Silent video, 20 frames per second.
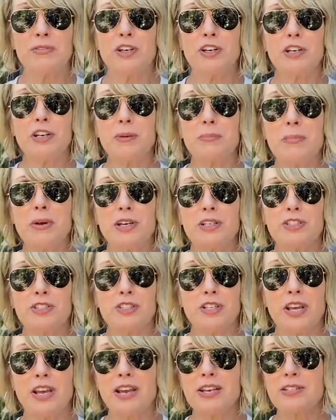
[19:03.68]
very
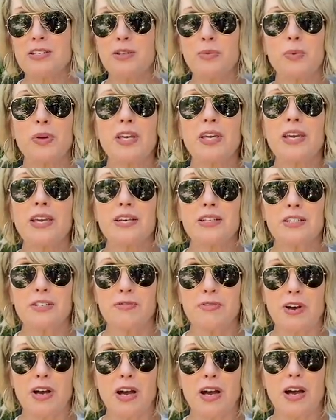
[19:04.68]
much has a weekend
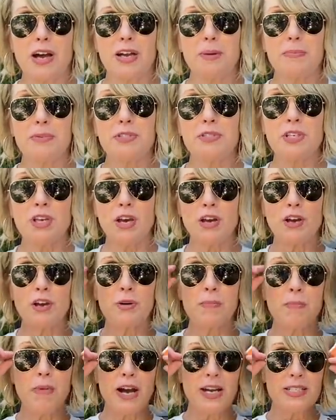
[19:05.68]
vibe.
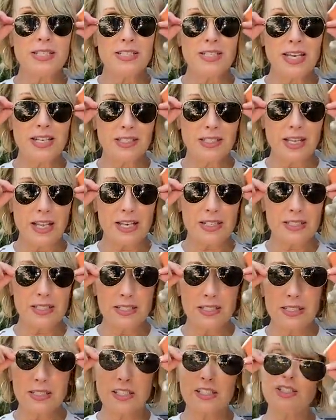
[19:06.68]
So my
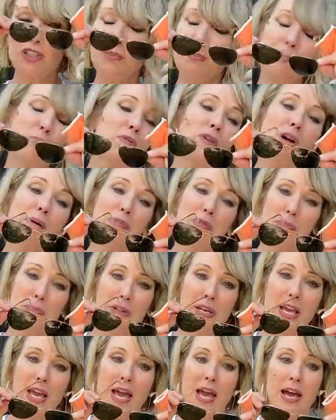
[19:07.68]
sunglasses, because you'll
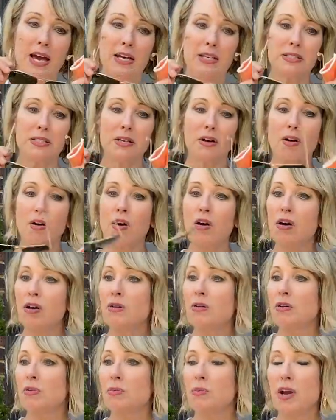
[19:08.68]
probably ask,
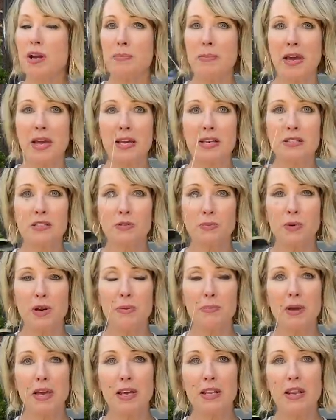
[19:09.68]
are Ray-Bans,
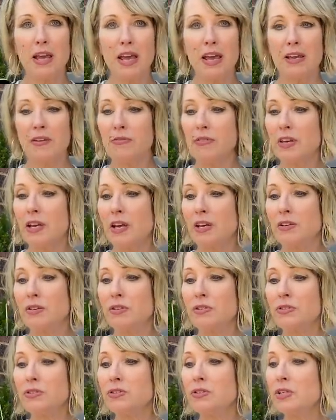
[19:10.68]
Ray-Ban
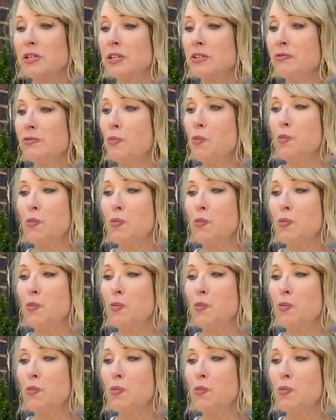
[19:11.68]
aviators. If,